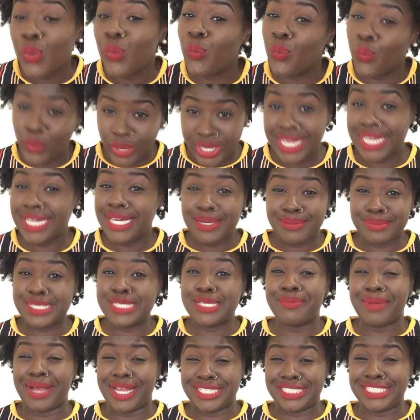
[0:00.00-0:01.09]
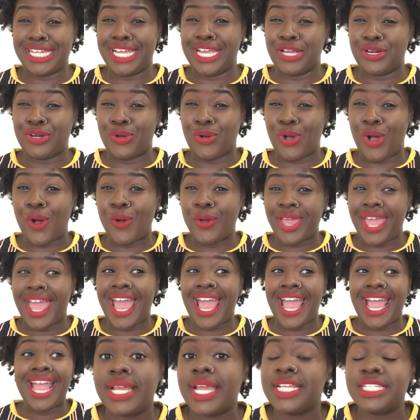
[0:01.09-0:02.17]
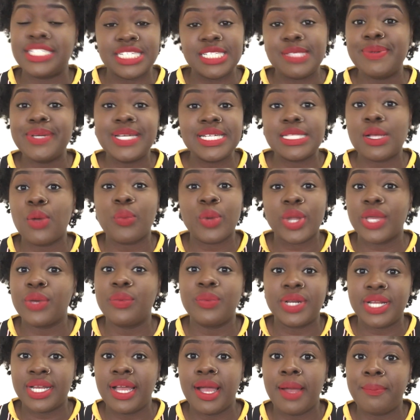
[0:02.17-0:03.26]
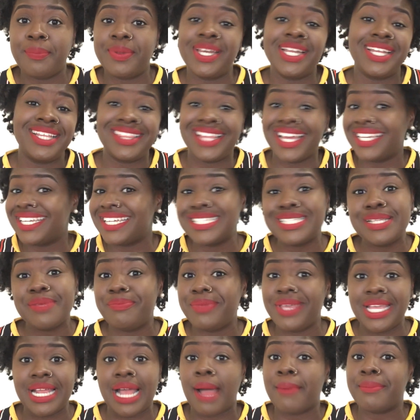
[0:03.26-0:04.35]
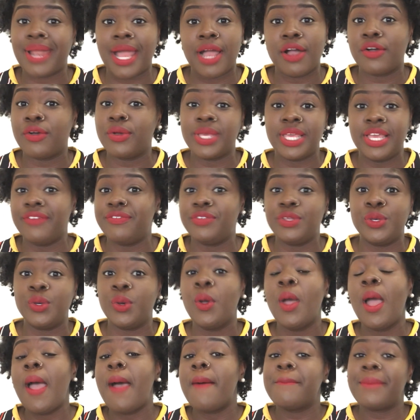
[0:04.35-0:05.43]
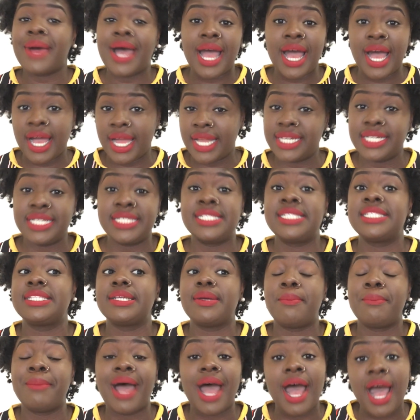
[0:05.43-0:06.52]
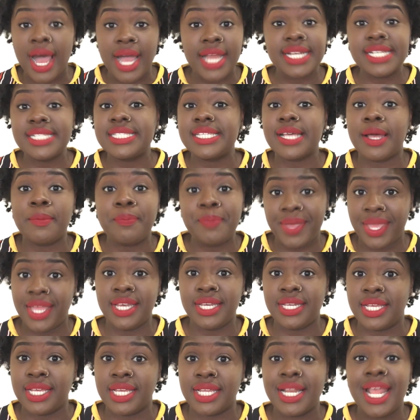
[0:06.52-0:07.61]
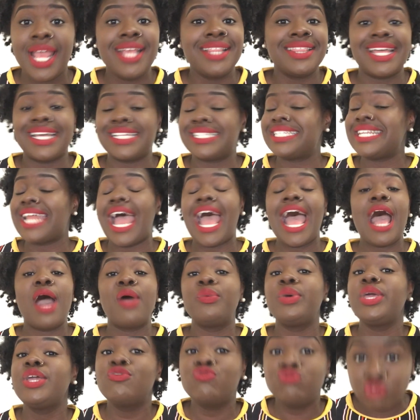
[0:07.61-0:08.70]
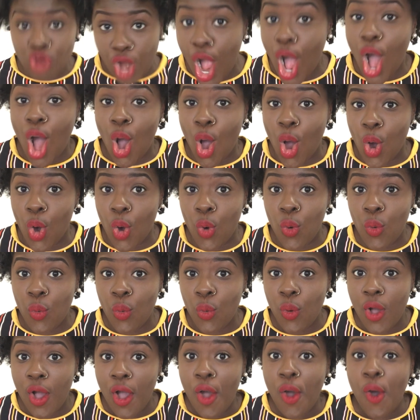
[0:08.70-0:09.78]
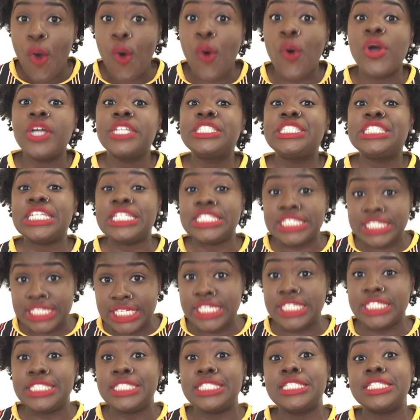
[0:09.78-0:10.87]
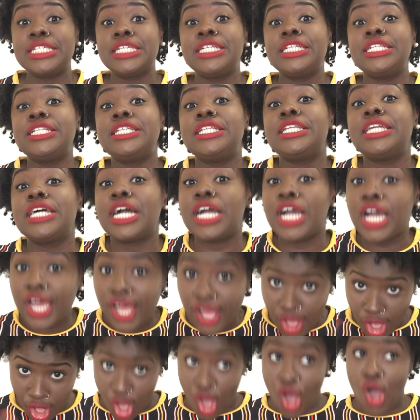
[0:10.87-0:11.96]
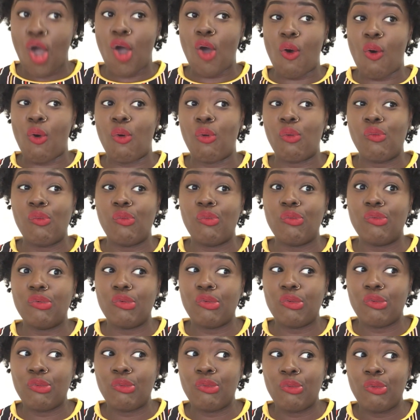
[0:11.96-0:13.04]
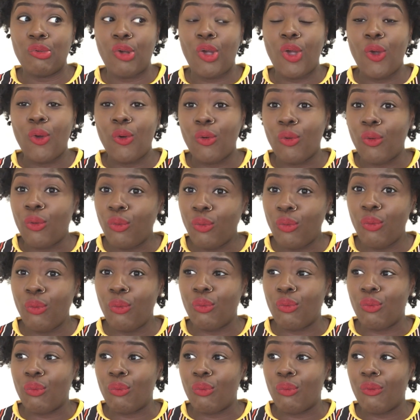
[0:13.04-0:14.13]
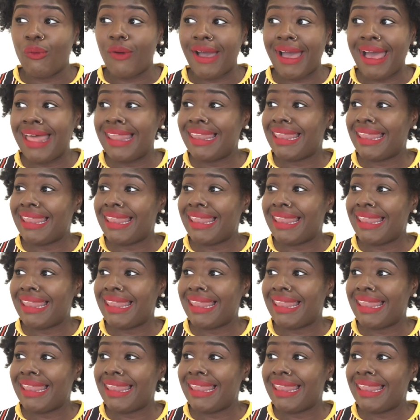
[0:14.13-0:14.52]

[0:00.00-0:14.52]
when it comes to my channel, okay? And just because I'm working with a company, that doesn't mean I'm not gonna give you my honest opinion. That's not how we roll on Shanise Nicole. Ooh, I